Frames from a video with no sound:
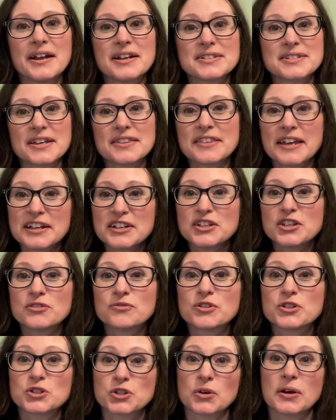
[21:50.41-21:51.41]
So thank you
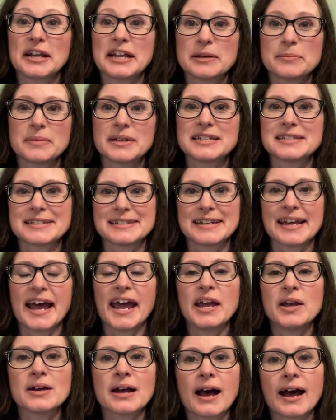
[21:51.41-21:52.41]
for joining me
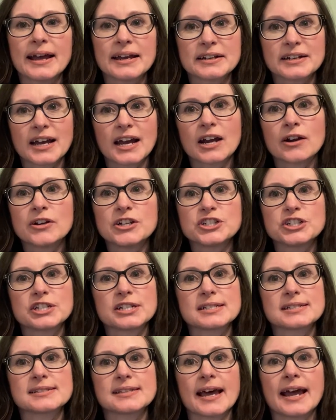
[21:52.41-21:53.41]
today. I encourage you
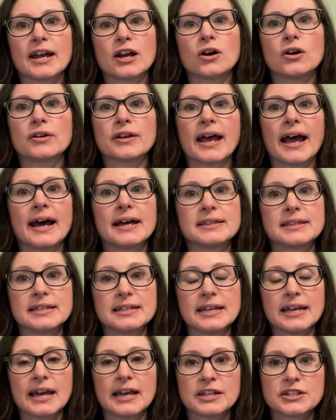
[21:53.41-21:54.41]
to stay on at
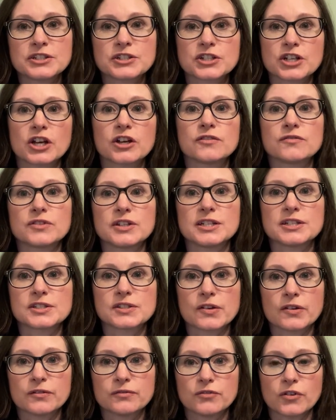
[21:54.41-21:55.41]
the end of
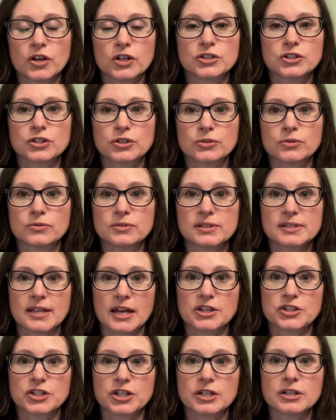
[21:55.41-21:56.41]
this virtual
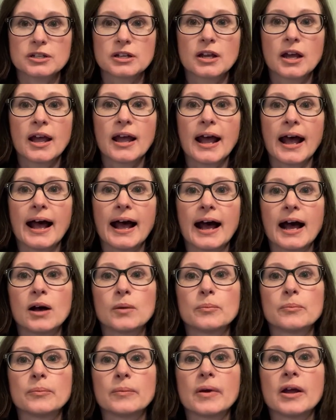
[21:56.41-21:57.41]
session
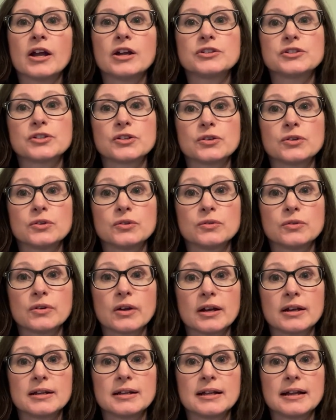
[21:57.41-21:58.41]

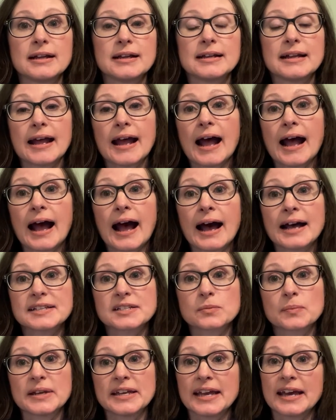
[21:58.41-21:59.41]
to
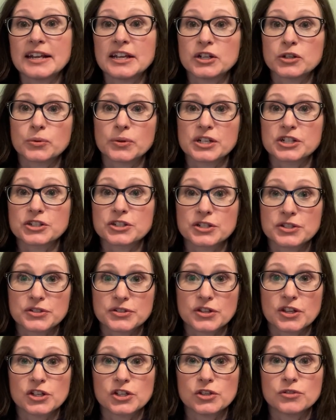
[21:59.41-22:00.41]
ask me any questions
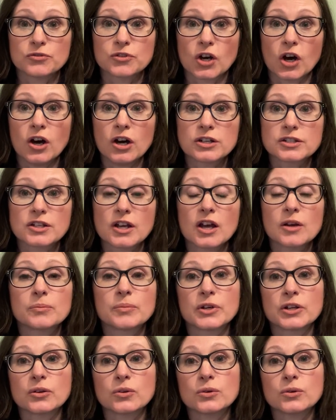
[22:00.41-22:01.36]
that you've got, but